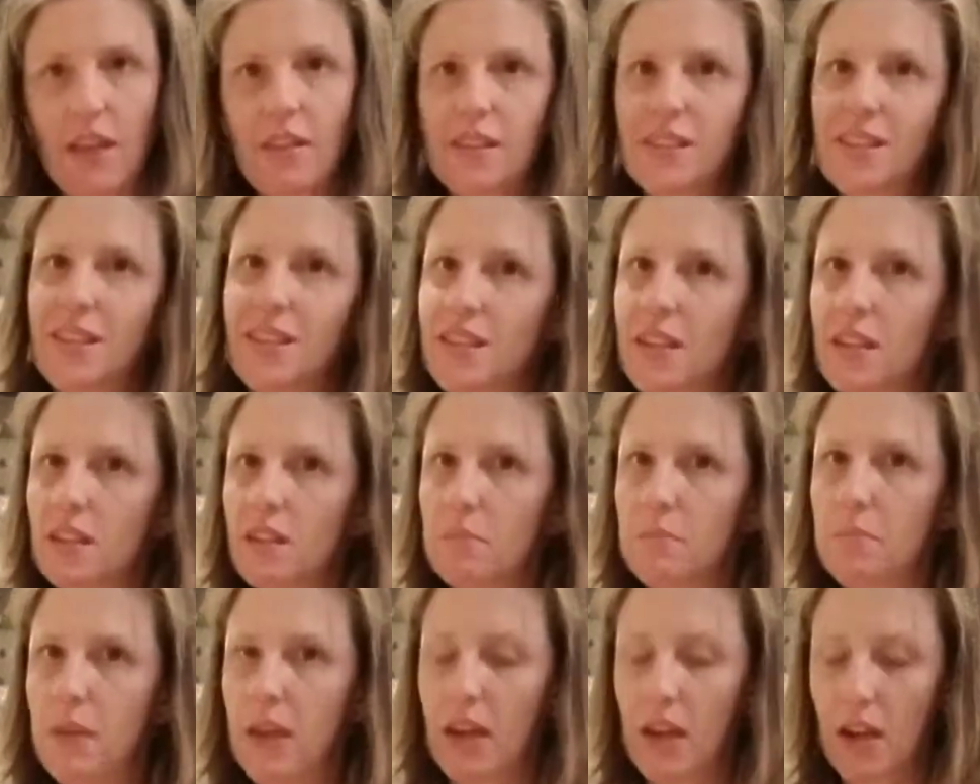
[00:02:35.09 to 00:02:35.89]
This
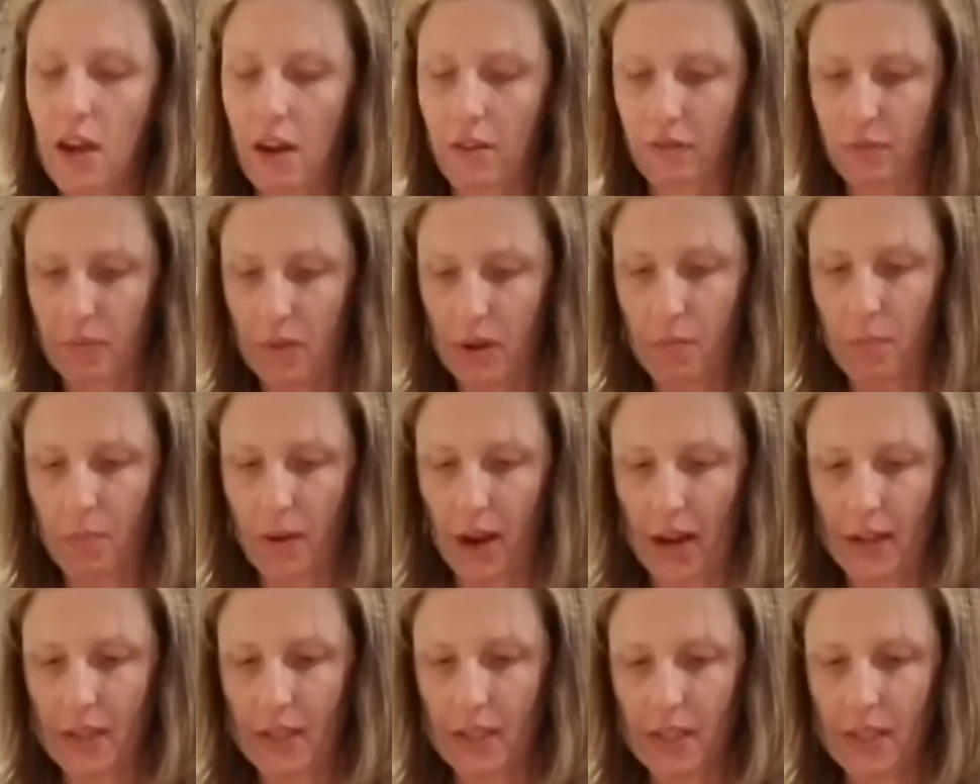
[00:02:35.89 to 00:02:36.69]
isn't big enough for me to
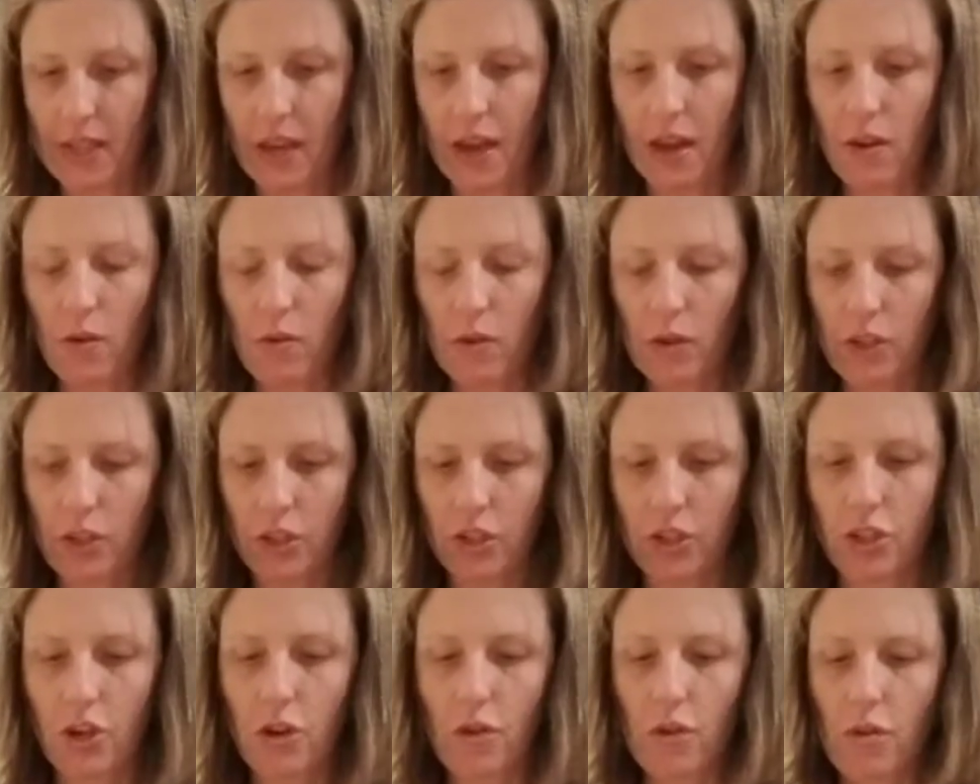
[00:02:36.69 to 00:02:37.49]
practice that or to
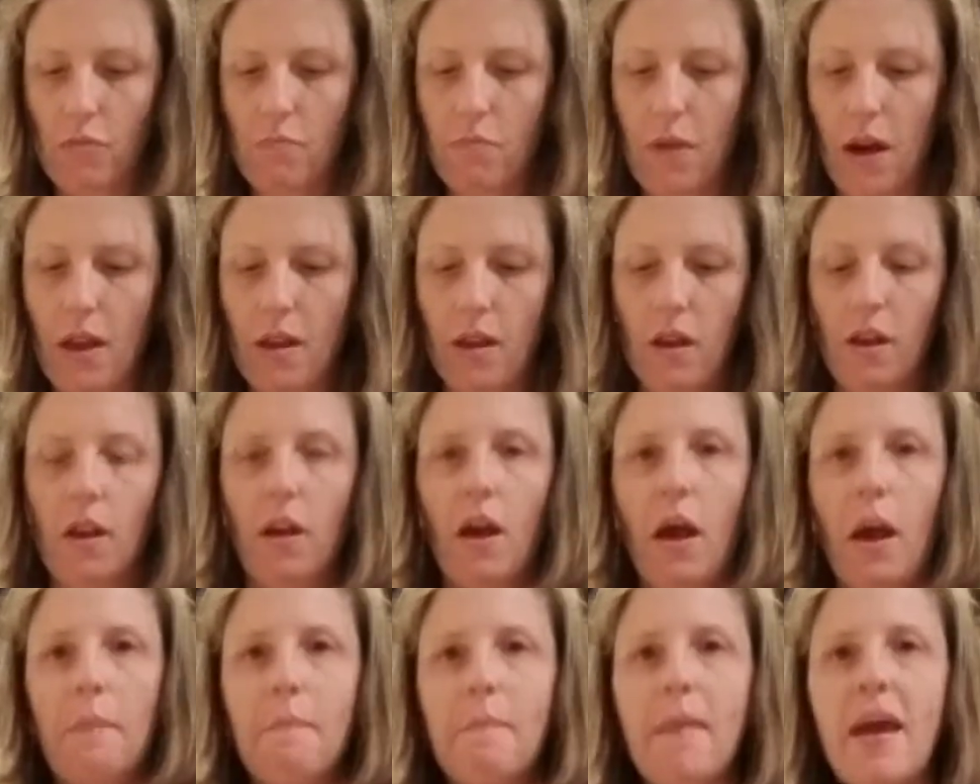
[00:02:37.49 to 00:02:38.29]
show you, but
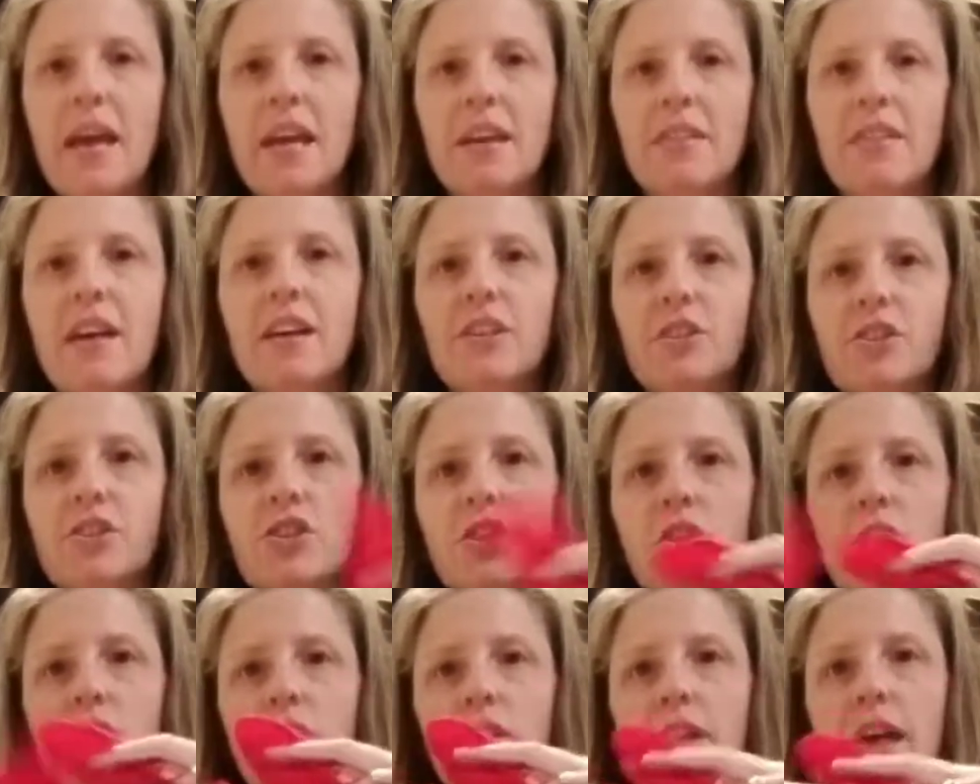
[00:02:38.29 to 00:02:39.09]
make that
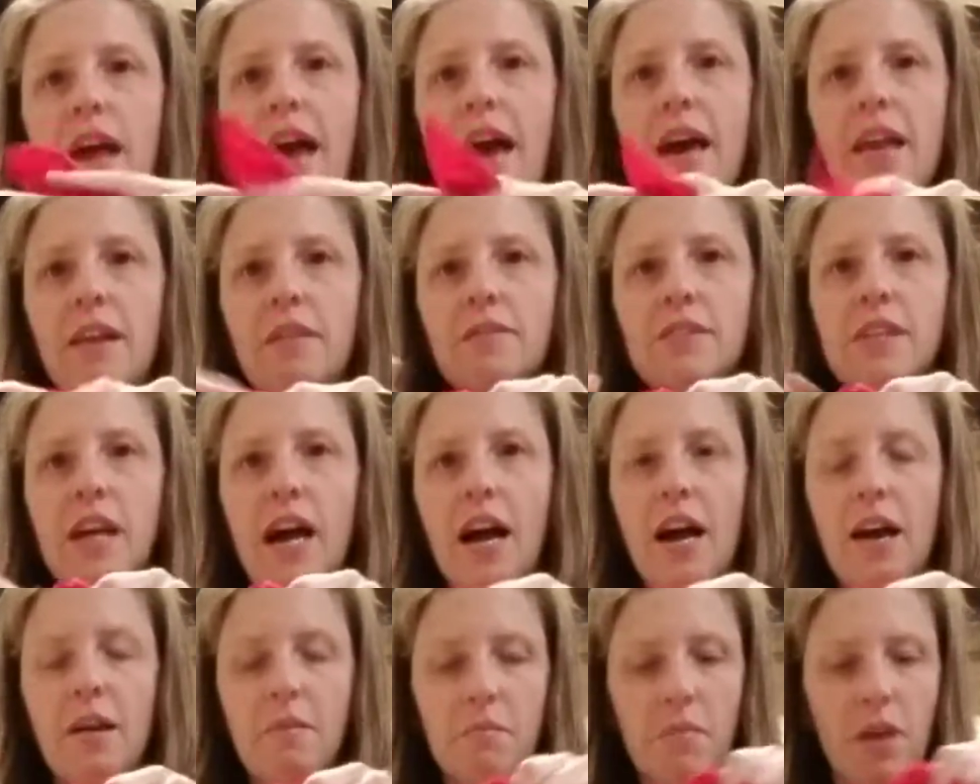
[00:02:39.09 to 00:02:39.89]
circle ahead of
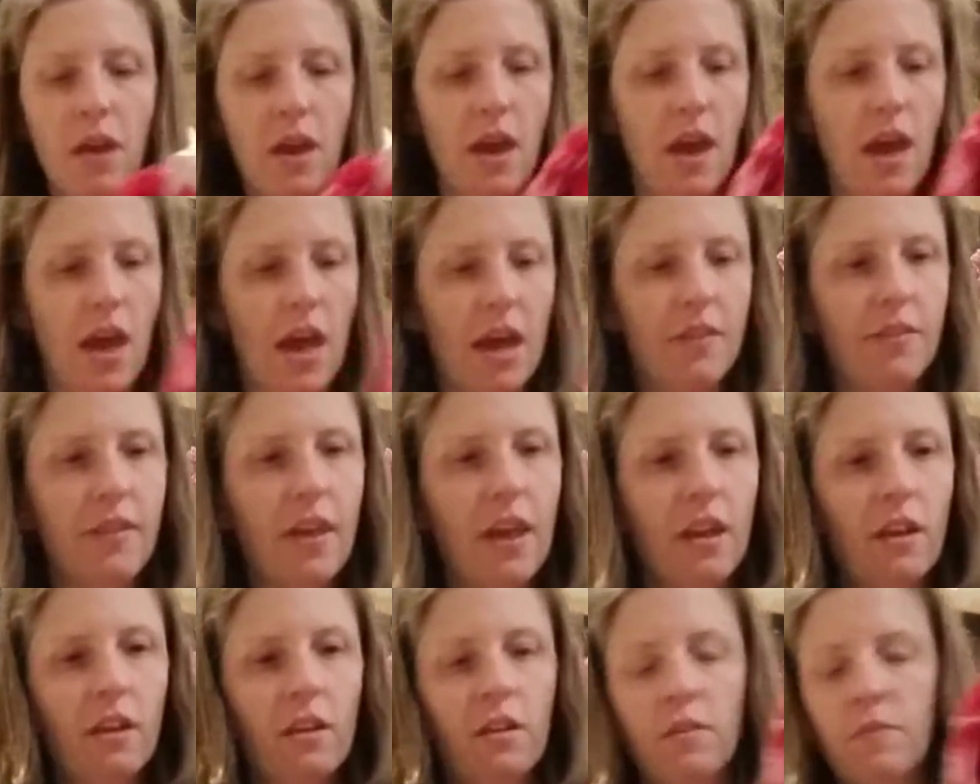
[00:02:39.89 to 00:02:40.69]
time, and
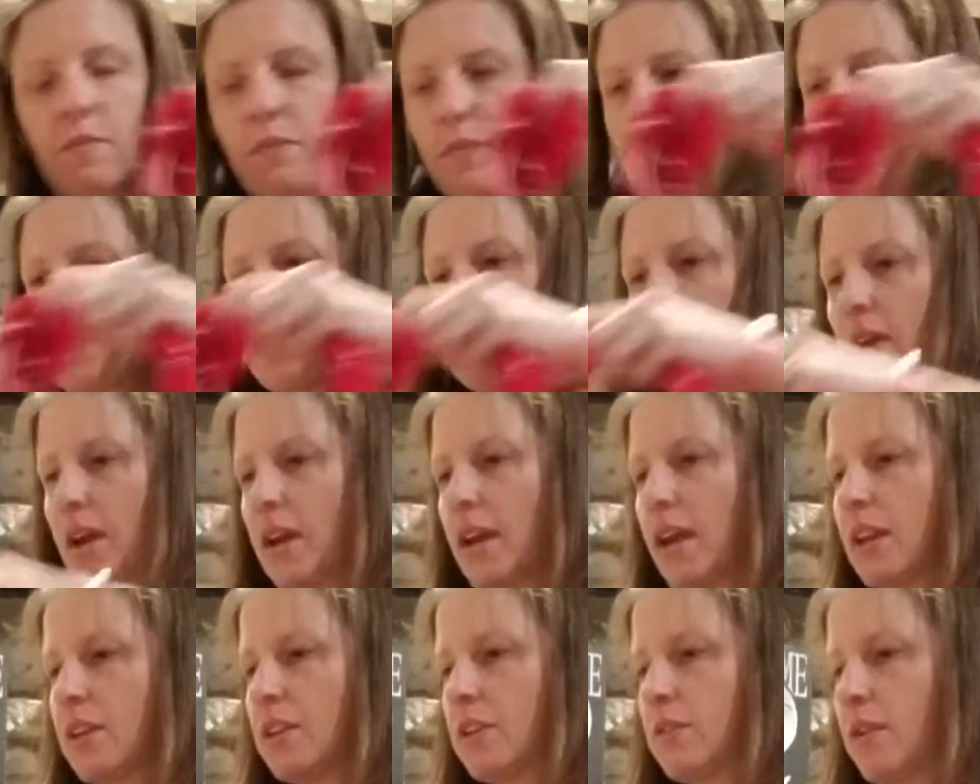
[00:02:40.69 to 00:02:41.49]
then maybe I
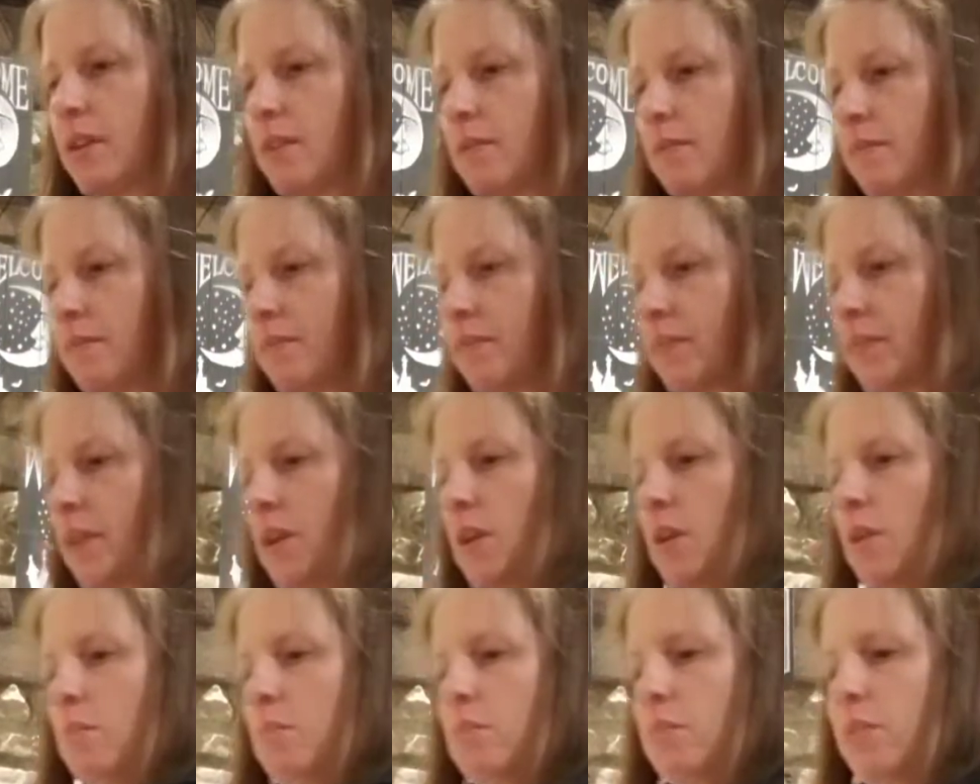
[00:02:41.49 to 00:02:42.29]
can do it.
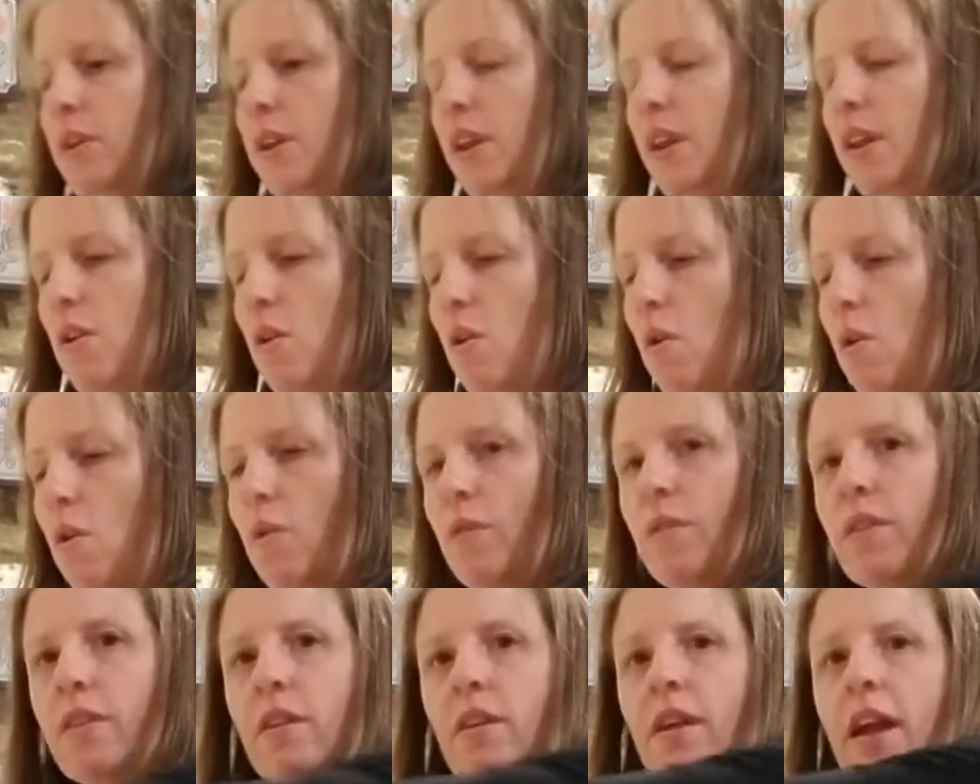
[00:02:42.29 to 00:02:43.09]
Put it
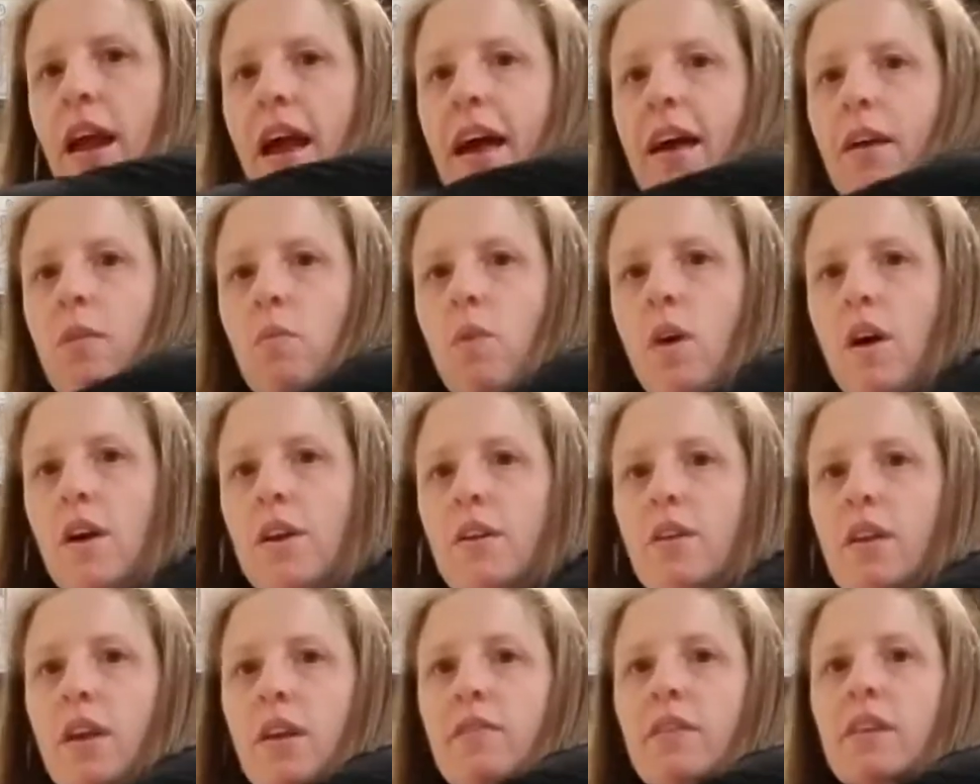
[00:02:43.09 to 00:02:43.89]
over their head while
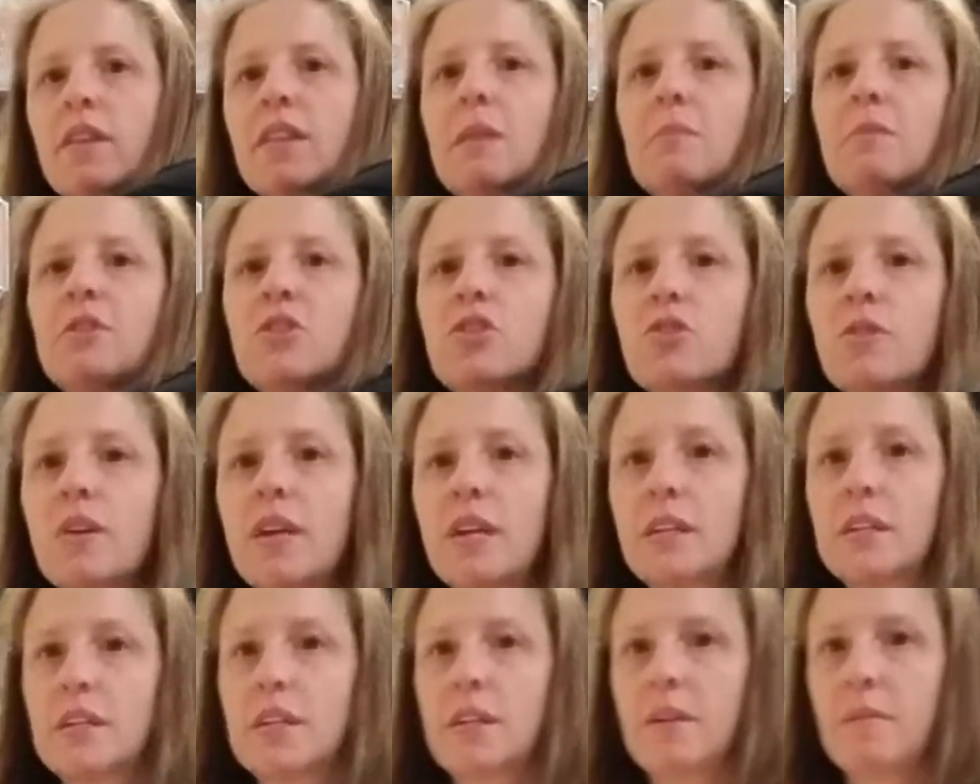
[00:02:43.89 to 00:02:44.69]
you're giving them a
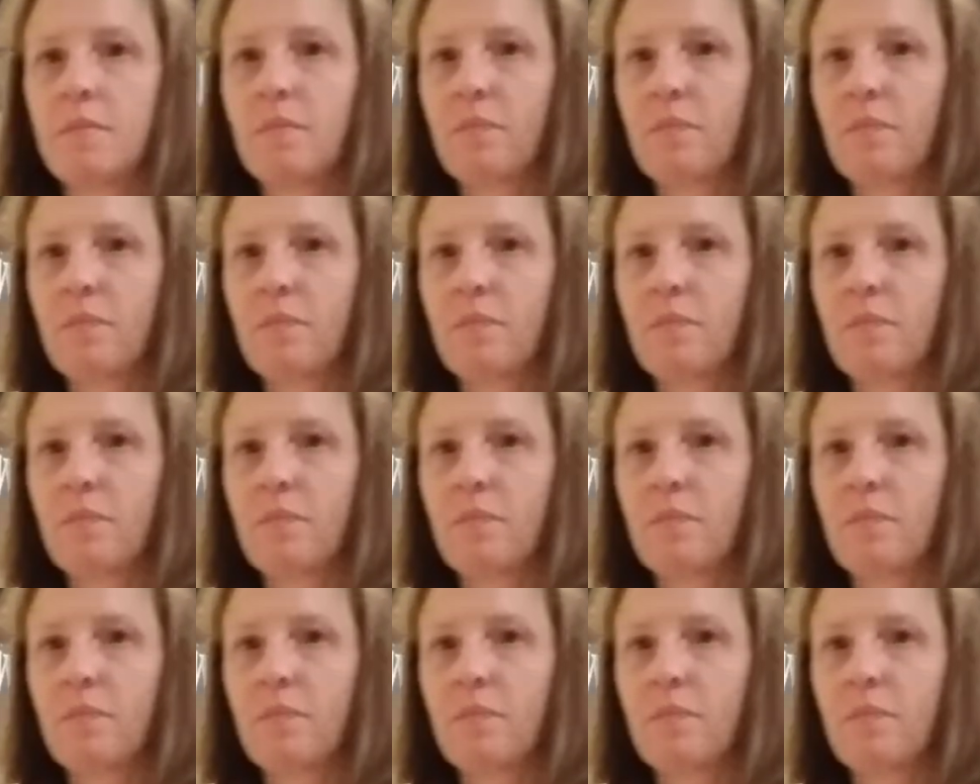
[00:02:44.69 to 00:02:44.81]
treat.